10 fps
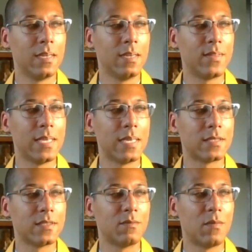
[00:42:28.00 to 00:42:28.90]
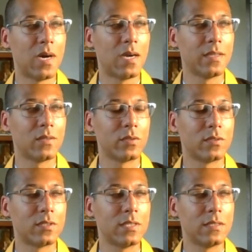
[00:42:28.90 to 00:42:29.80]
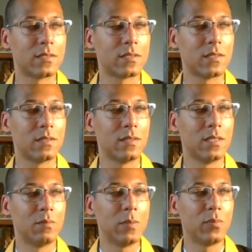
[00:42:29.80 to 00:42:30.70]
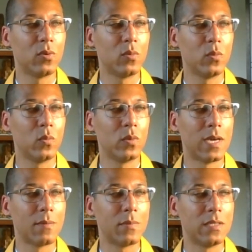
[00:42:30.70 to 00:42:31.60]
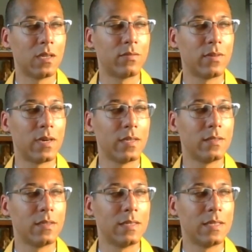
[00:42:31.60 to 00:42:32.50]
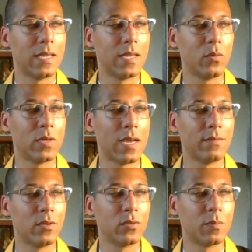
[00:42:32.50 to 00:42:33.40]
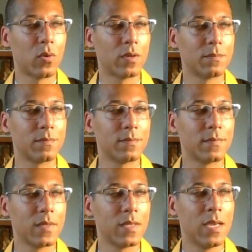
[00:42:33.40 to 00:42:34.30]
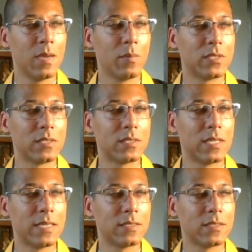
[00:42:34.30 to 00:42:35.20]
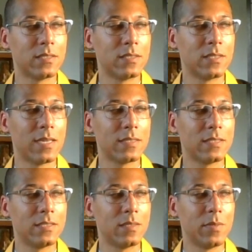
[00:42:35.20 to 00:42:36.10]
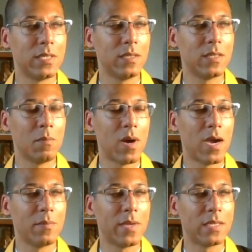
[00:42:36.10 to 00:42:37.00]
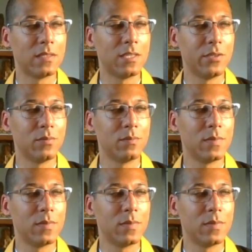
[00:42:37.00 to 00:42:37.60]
If the essence of mind were to cease, then the people would not be nullified, and they would have no support. But since the essence does not cease to be, the mind may continue.